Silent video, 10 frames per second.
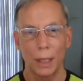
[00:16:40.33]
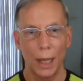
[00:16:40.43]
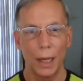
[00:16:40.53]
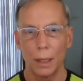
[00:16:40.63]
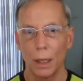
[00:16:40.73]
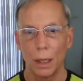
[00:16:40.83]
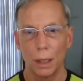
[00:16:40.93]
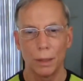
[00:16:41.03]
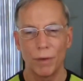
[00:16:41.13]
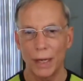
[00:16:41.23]
like
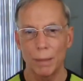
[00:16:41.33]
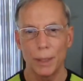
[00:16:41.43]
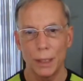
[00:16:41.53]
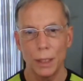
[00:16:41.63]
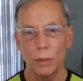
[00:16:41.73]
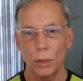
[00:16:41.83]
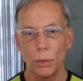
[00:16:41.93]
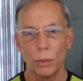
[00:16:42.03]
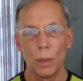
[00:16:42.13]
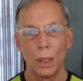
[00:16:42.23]
uh, vitamin D2,